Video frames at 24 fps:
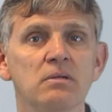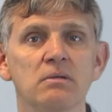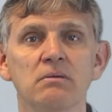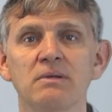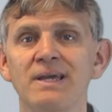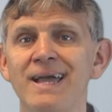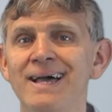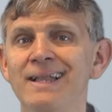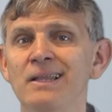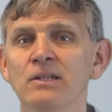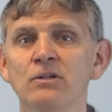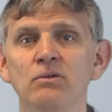
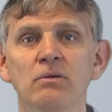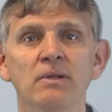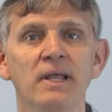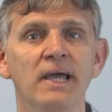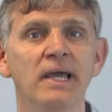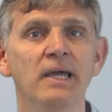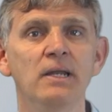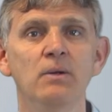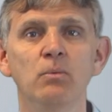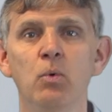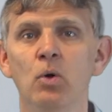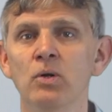
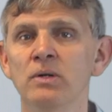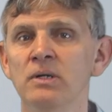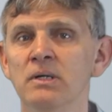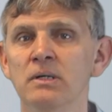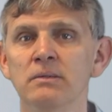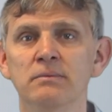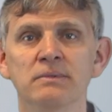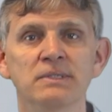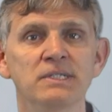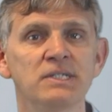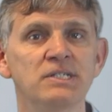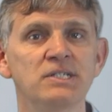calculate
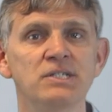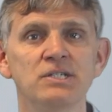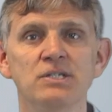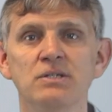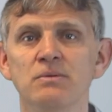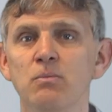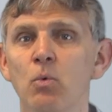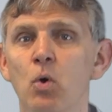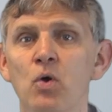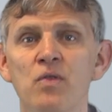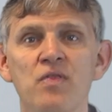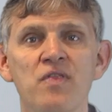
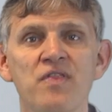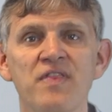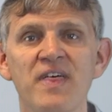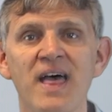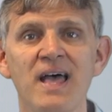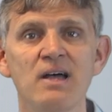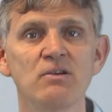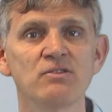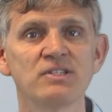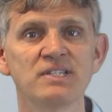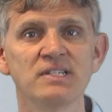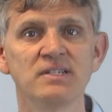
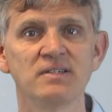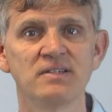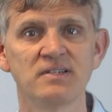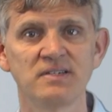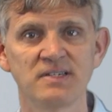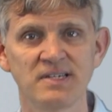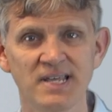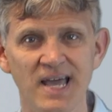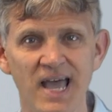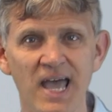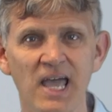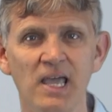
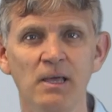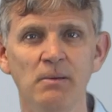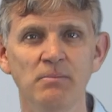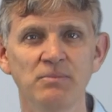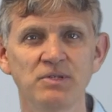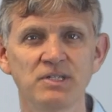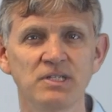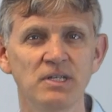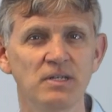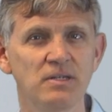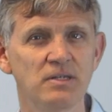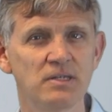1,000
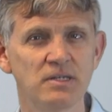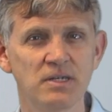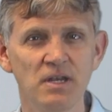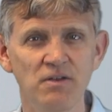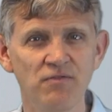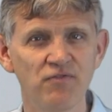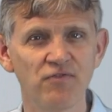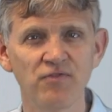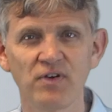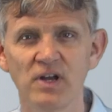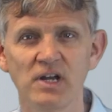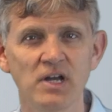times the
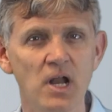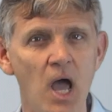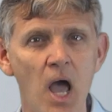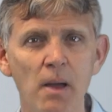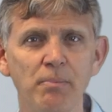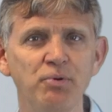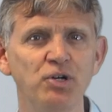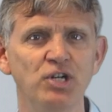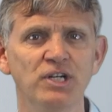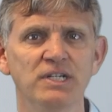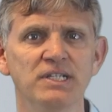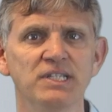different
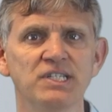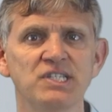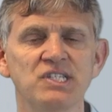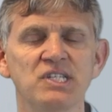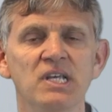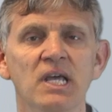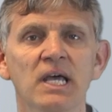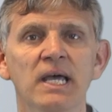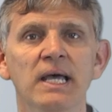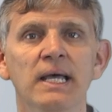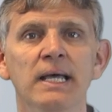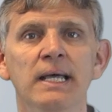
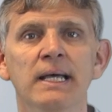options